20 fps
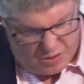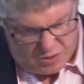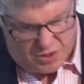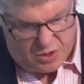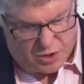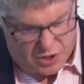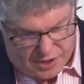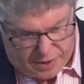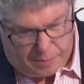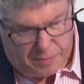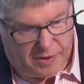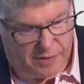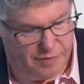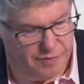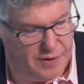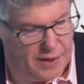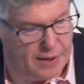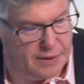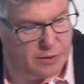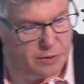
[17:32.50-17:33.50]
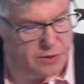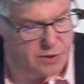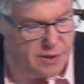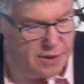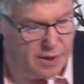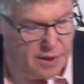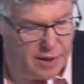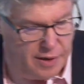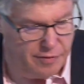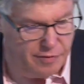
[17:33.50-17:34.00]
Those are some of the factors
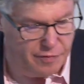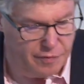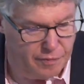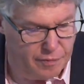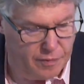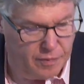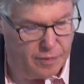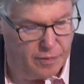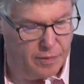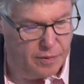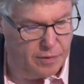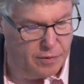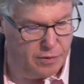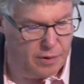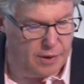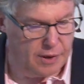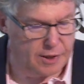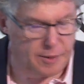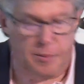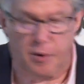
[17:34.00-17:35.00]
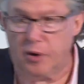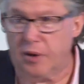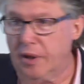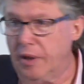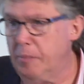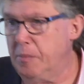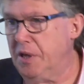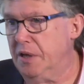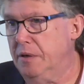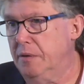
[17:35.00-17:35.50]
that I've talked about.
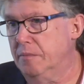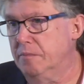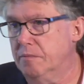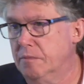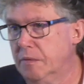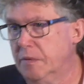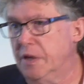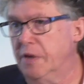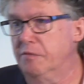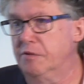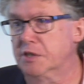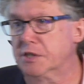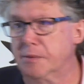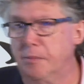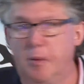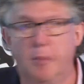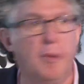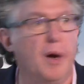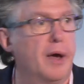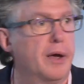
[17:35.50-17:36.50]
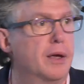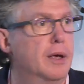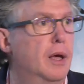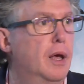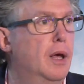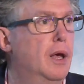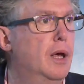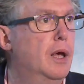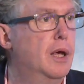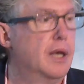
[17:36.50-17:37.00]
Now let me give you some of my
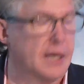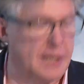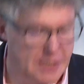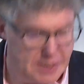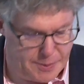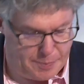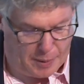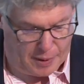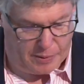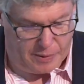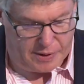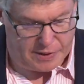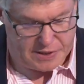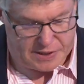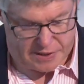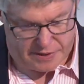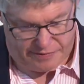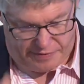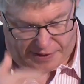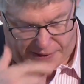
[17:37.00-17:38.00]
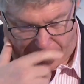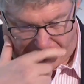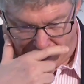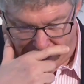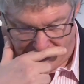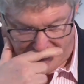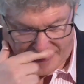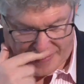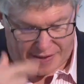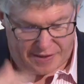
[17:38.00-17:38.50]
experiences if I
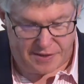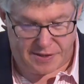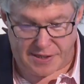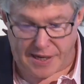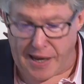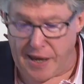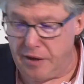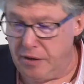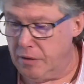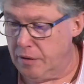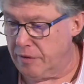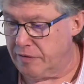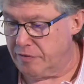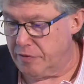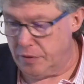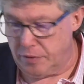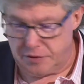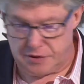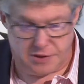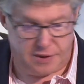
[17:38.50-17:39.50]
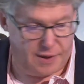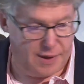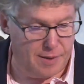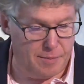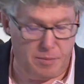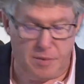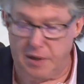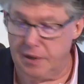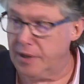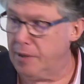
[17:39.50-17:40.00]
can. And Daniel, if you'll
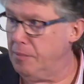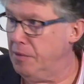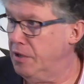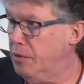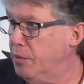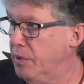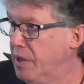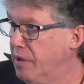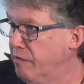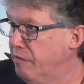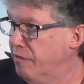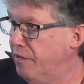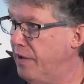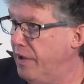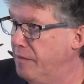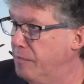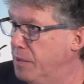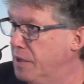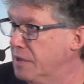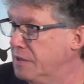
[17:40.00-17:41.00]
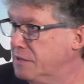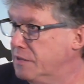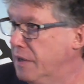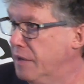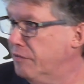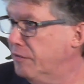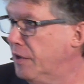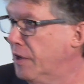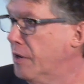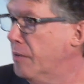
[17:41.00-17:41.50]
time me and let me know when I have 5 minutes
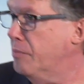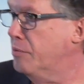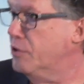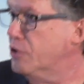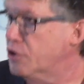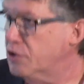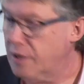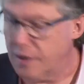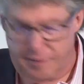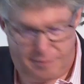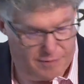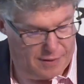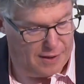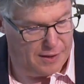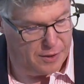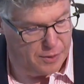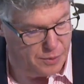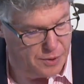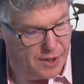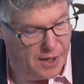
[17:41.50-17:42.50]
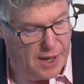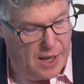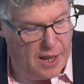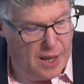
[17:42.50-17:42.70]
left, I'd appreciate it. Thank you.